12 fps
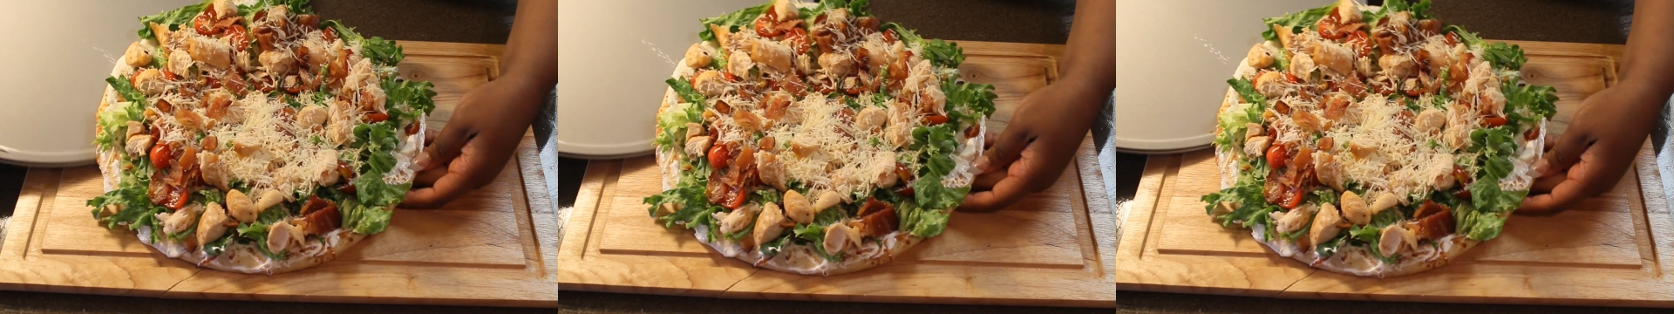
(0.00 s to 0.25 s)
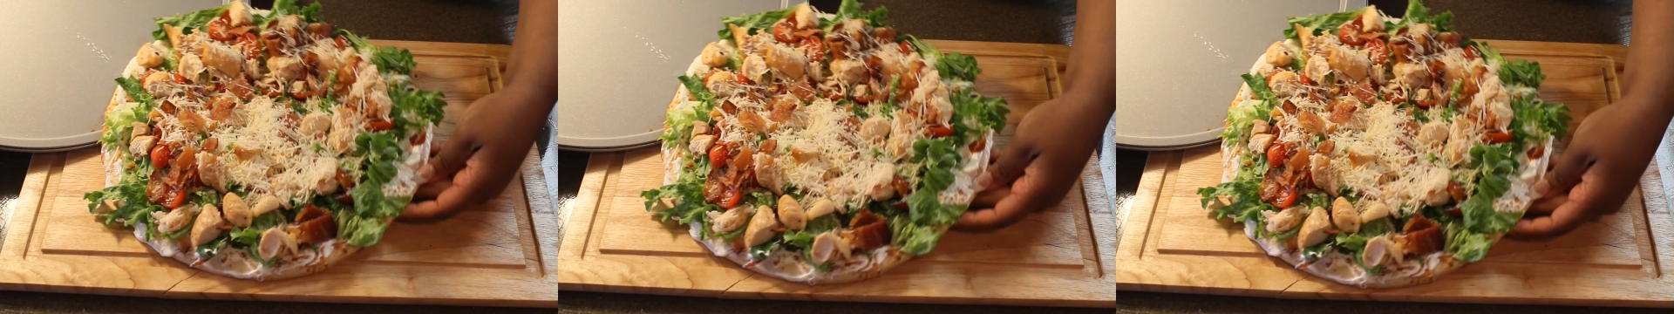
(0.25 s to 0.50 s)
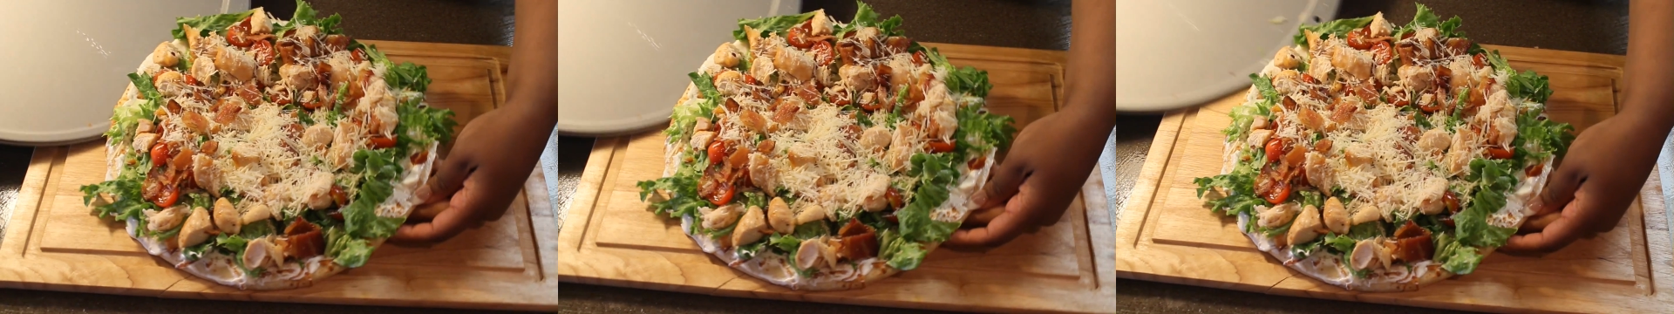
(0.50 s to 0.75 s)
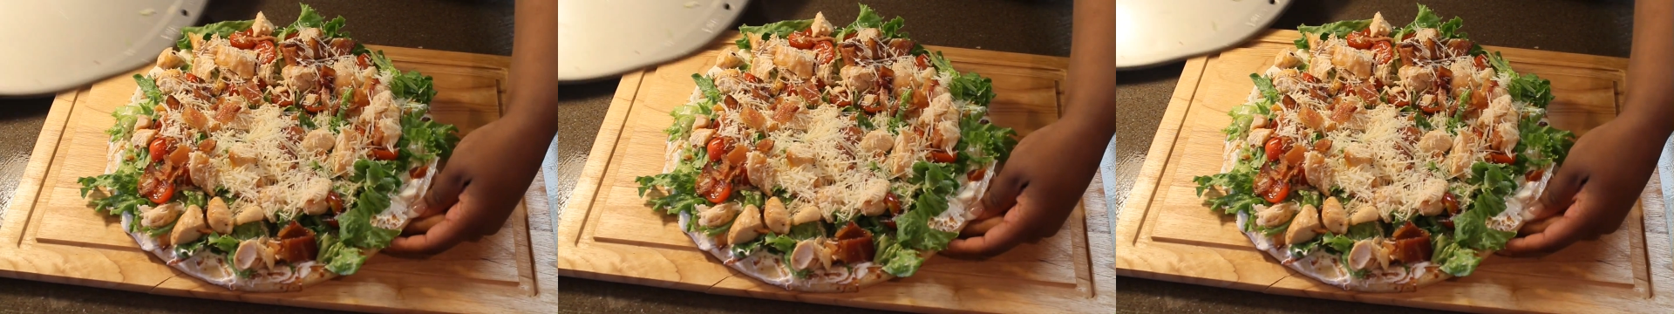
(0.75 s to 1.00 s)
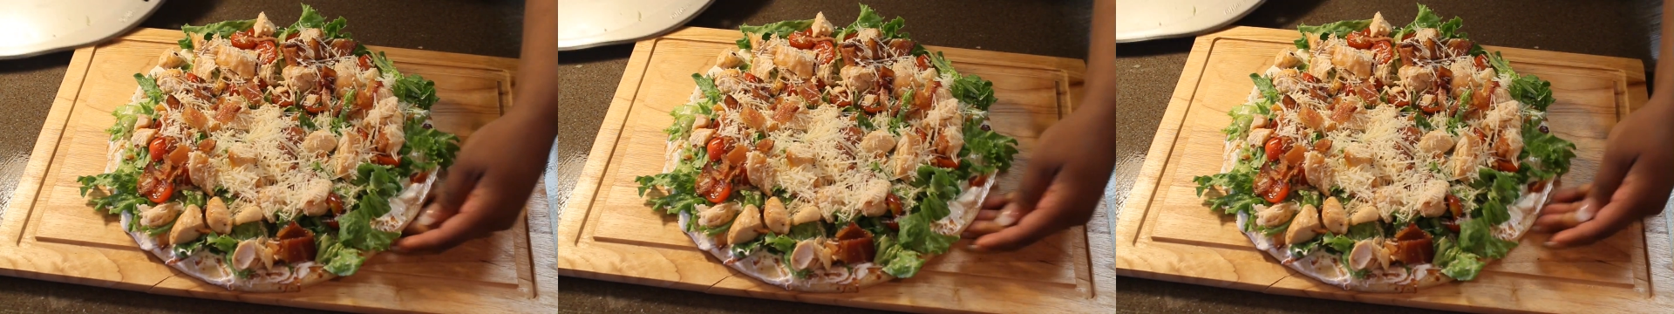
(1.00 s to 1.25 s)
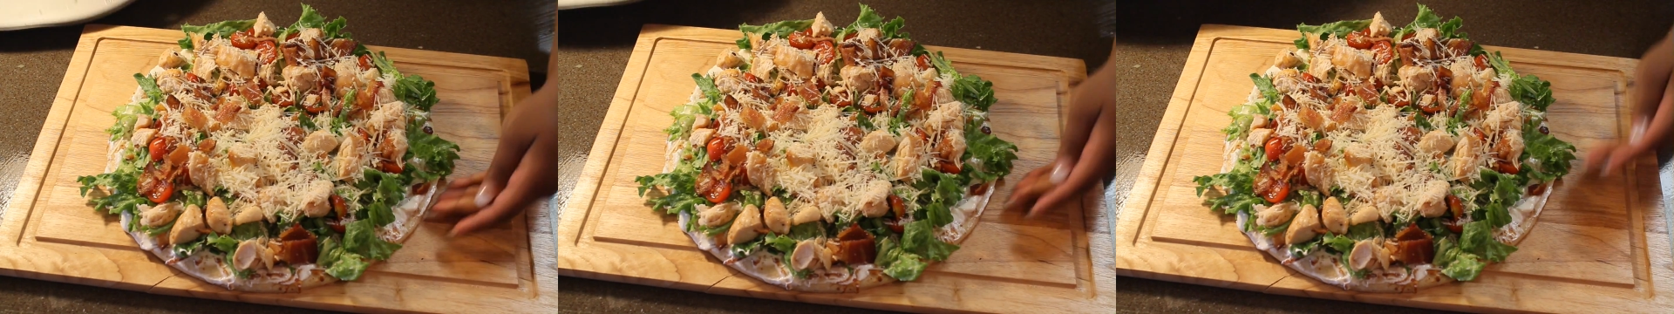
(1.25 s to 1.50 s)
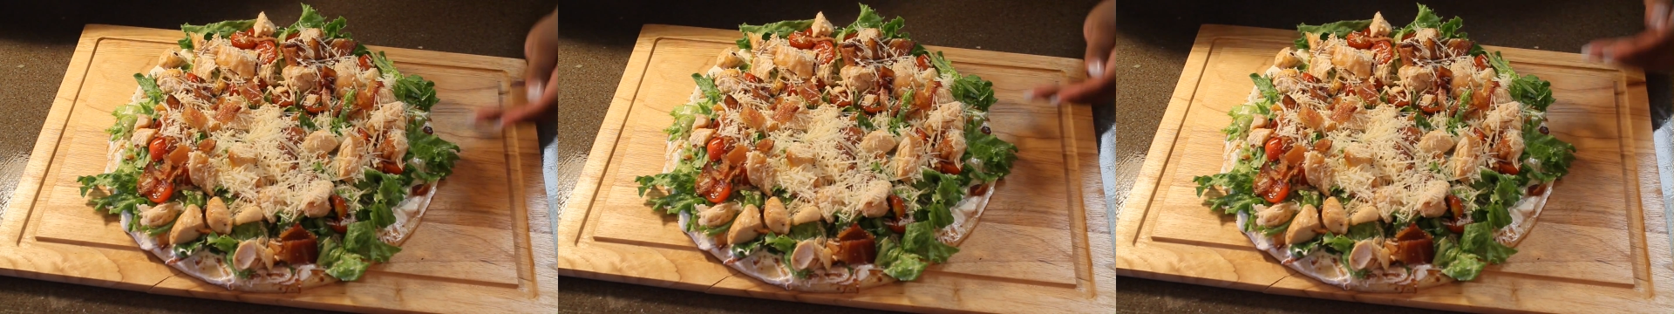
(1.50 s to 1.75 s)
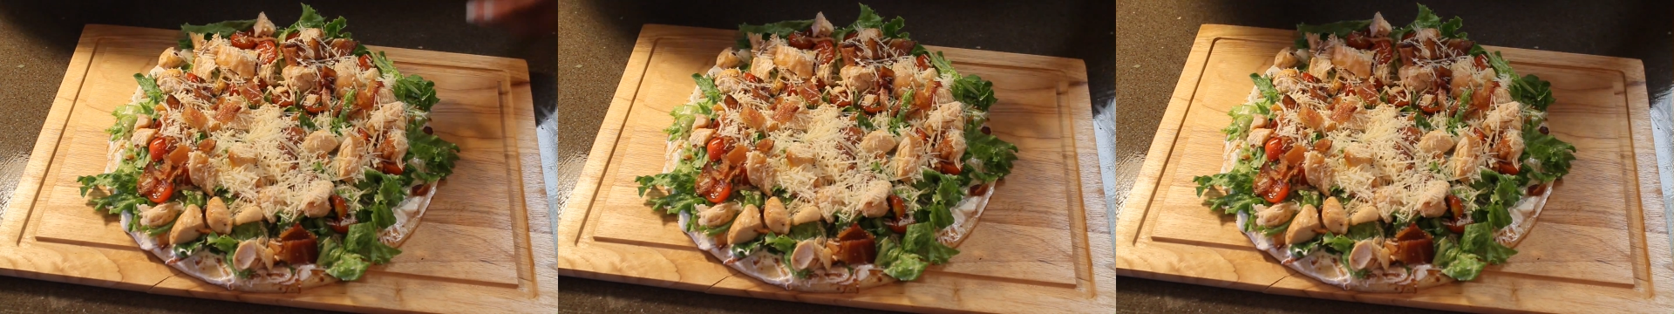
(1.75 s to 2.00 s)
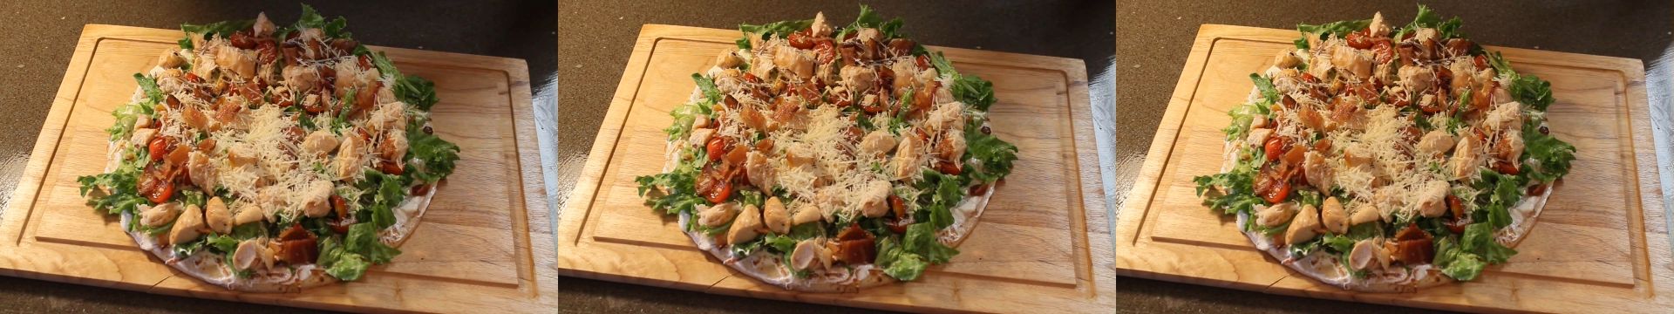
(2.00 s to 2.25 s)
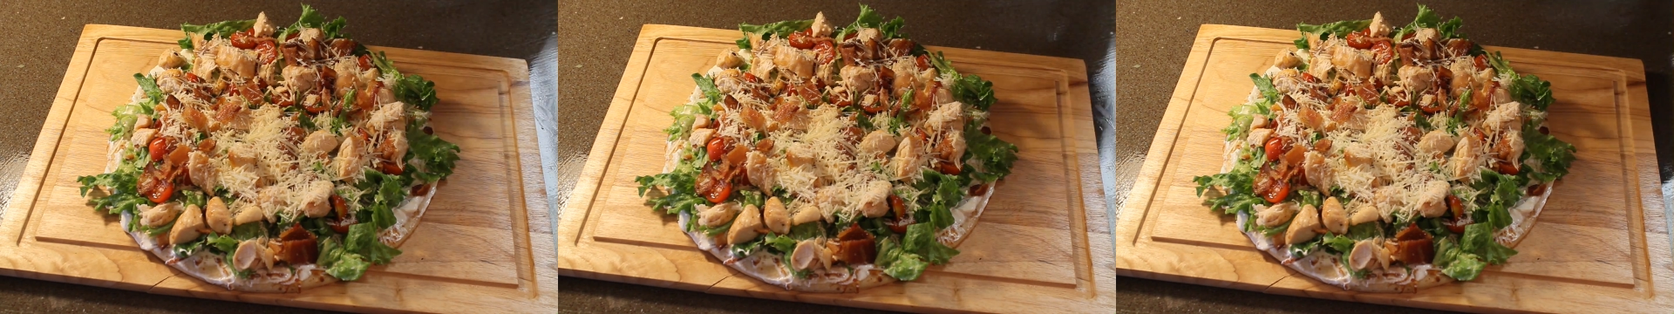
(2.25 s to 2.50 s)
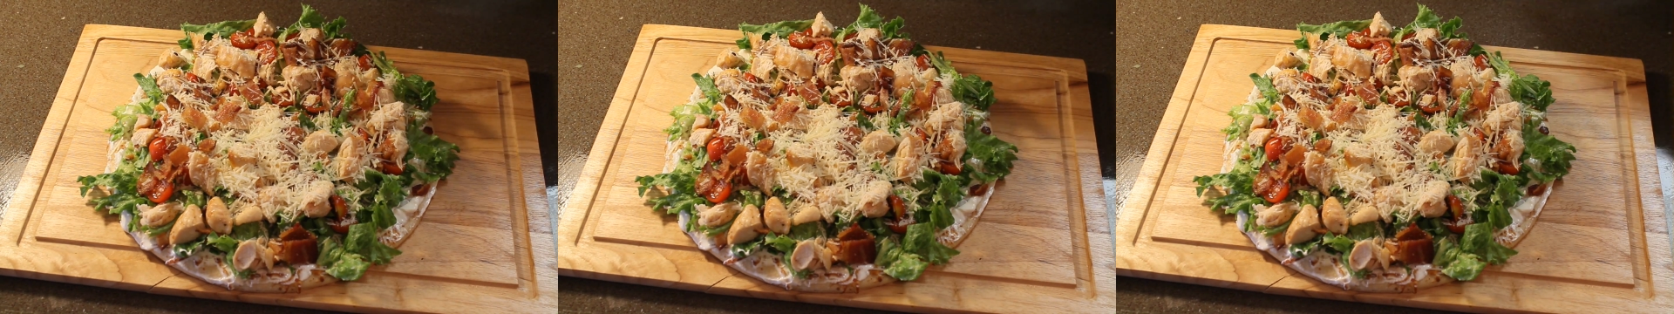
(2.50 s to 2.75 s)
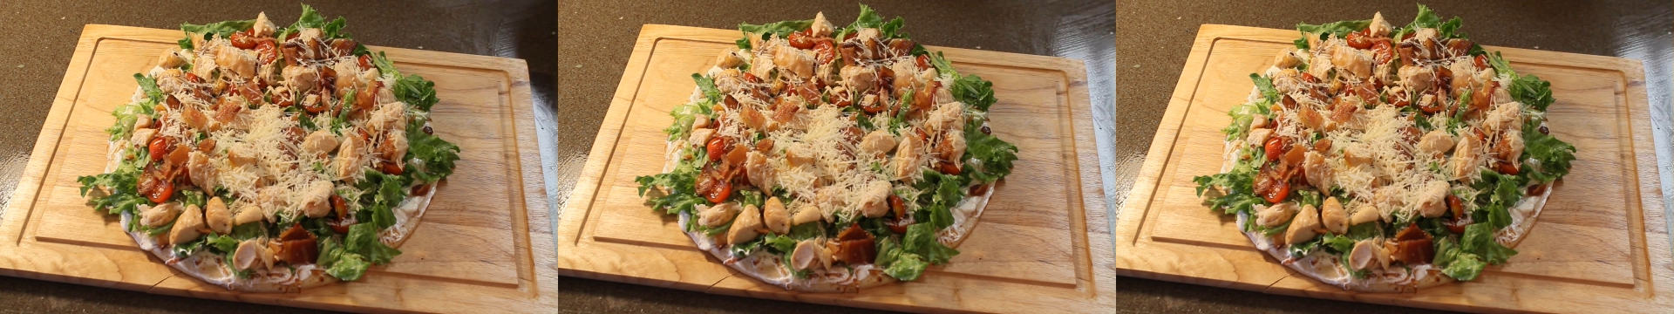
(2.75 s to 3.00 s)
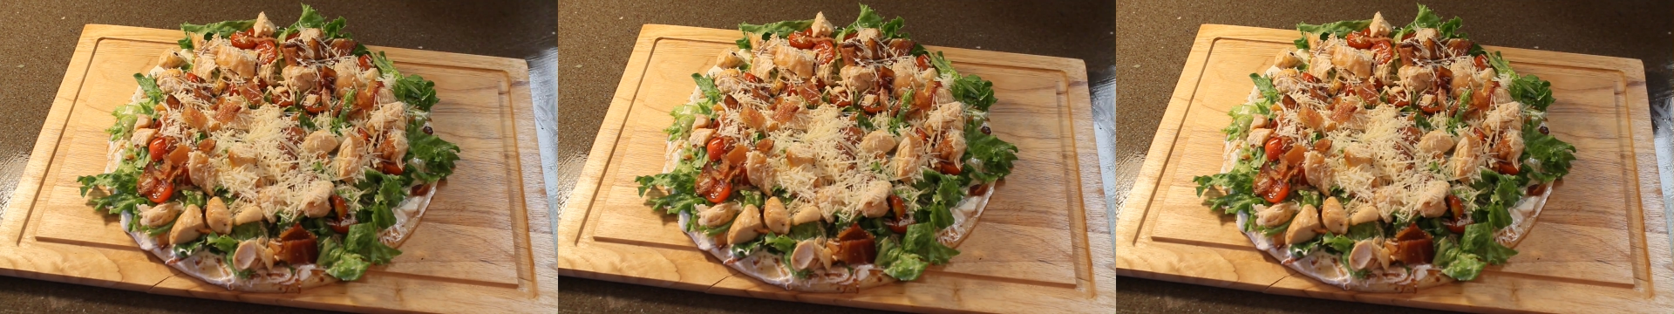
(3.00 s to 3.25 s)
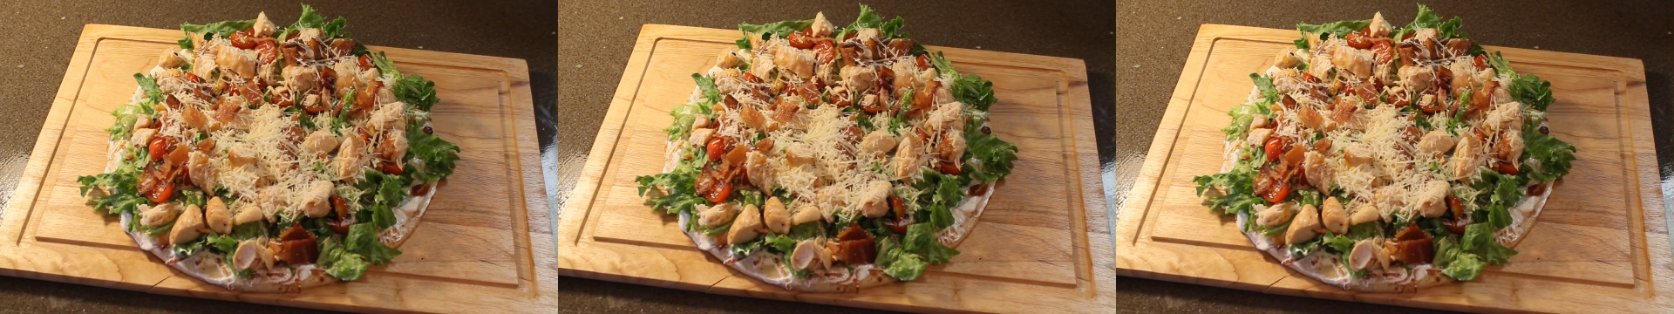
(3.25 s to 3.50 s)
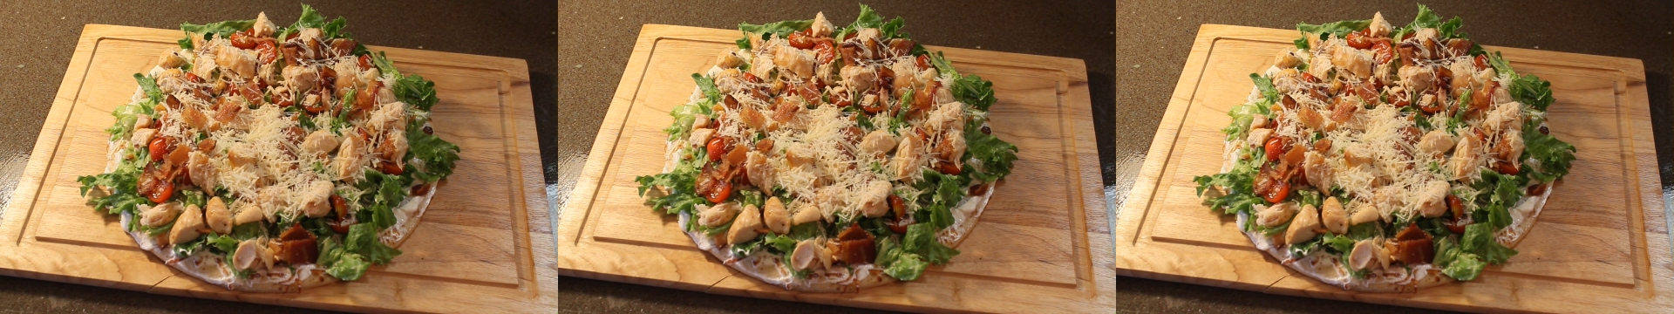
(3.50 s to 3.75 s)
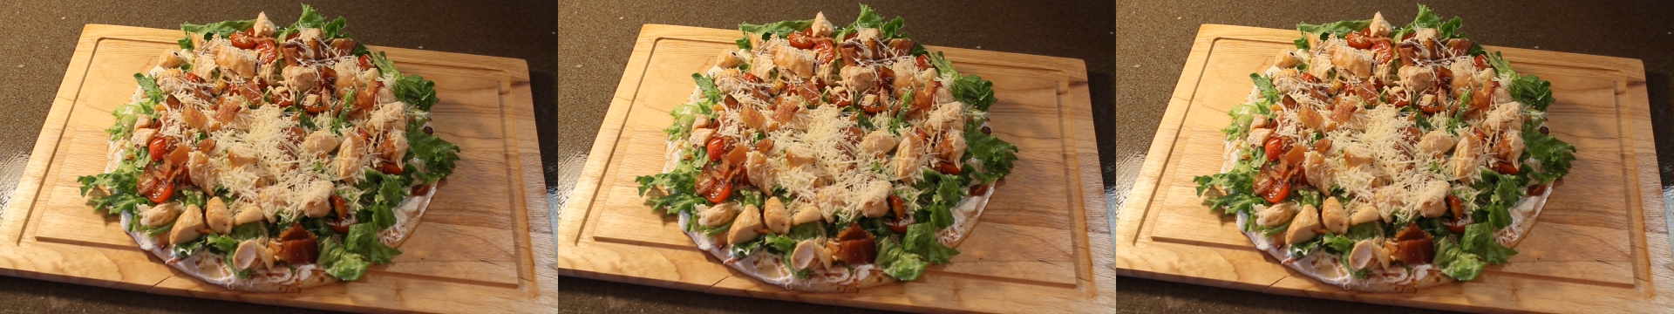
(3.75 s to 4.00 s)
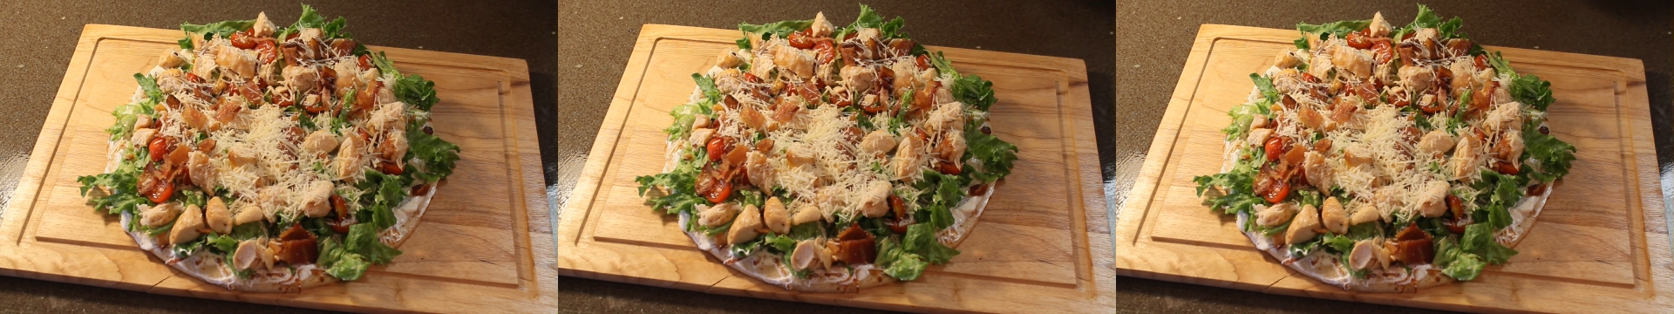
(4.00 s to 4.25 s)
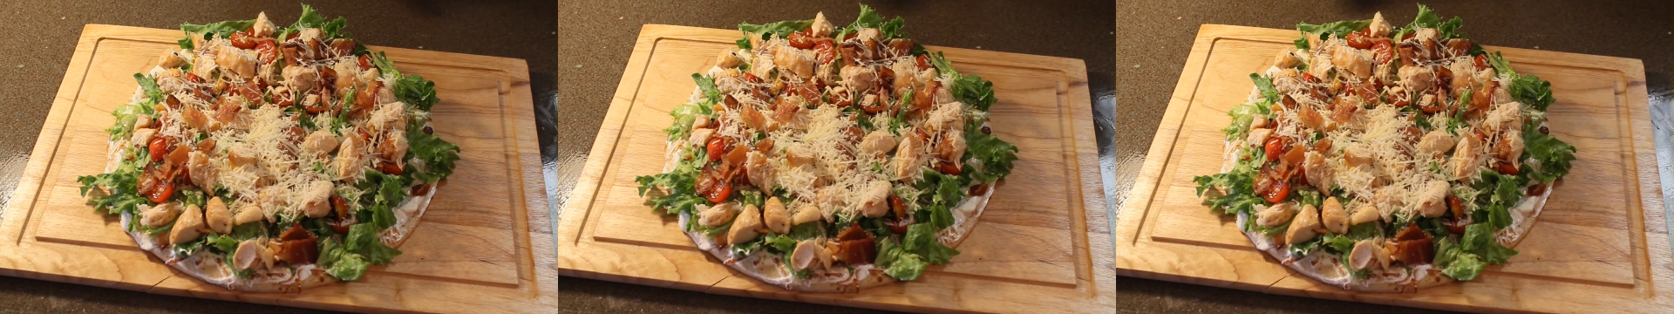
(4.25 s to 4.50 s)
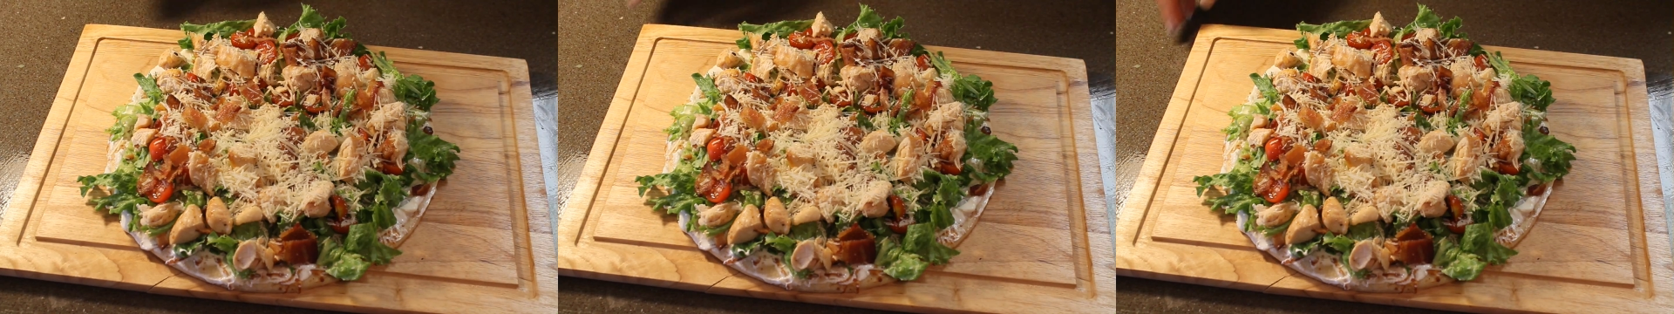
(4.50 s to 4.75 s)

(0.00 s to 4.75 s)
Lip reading: Nobody's mouth can be seen.